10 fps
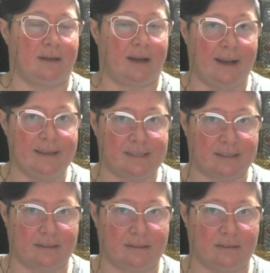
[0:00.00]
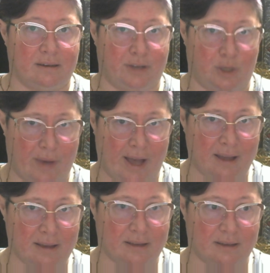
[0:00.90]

"Isaac, you back?"